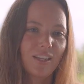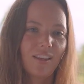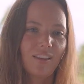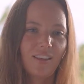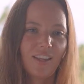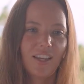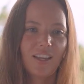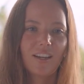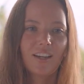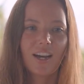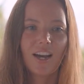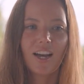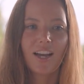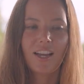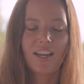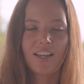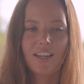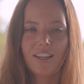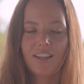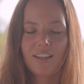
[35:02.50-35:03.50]
I think
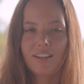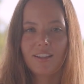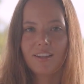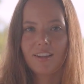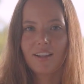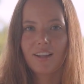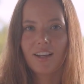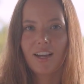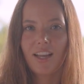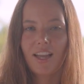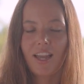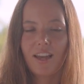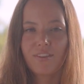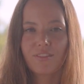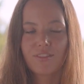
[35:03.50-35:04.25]
I have